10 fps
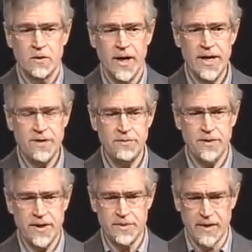Well, I had a
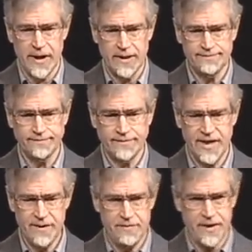friend of mine,
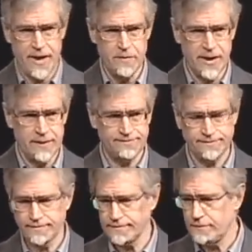had a family,
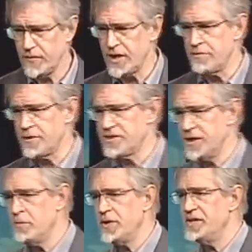and for
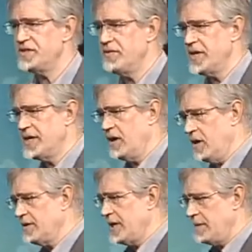some reason they
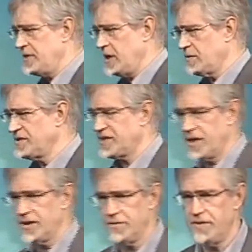all came down with
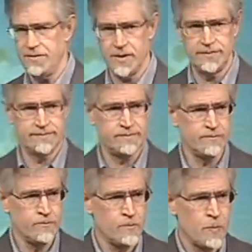scarlet fever.
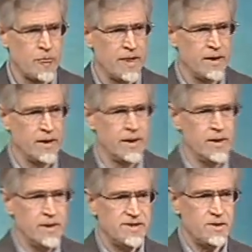
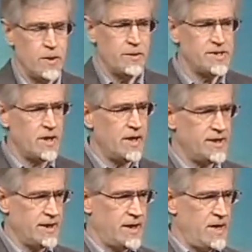So we were
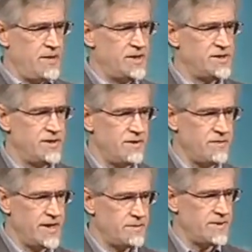talking, and I mentioned that
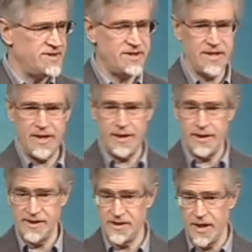vitamin C
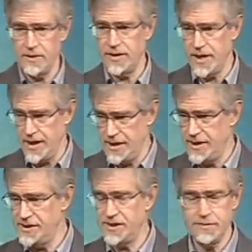is not only an
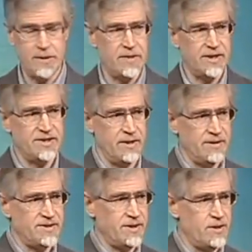antihistamine, but it's
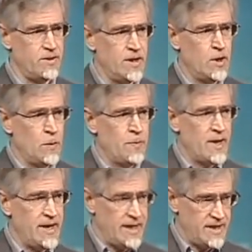also
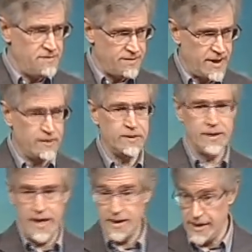an
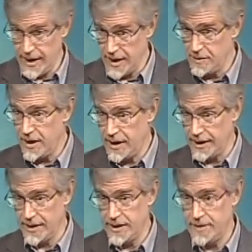antiviral and an antibiotic.